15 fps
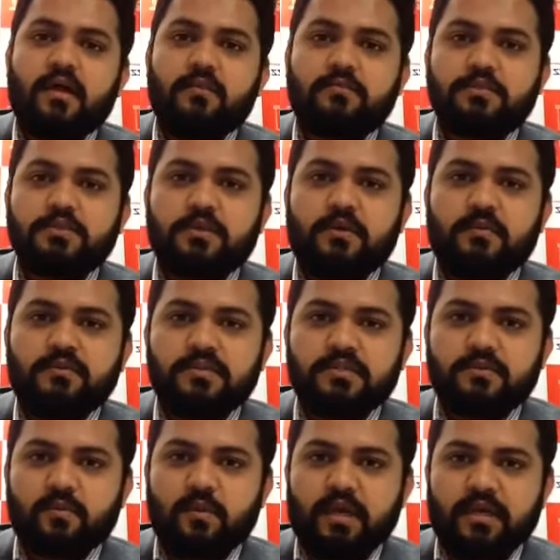So just
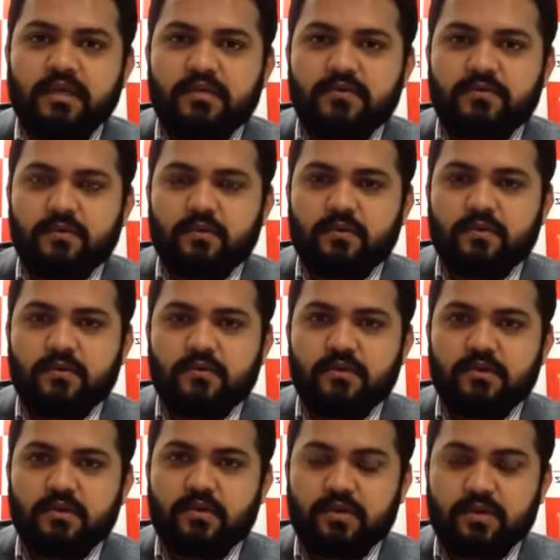wait for
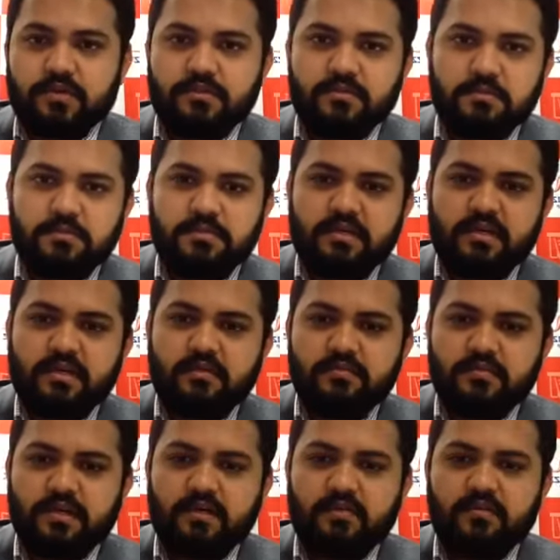the audience to be built up,
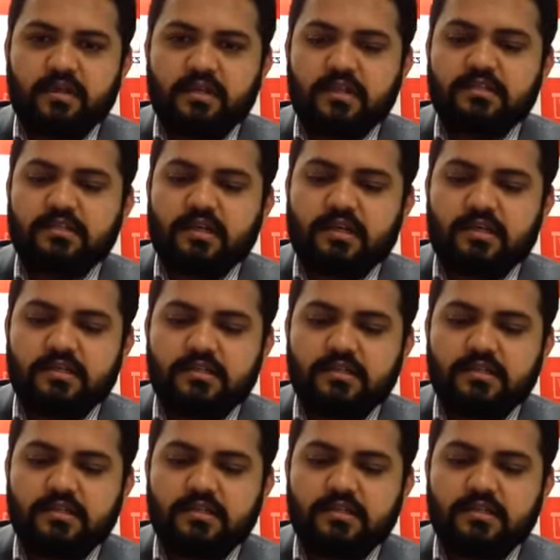then we can start.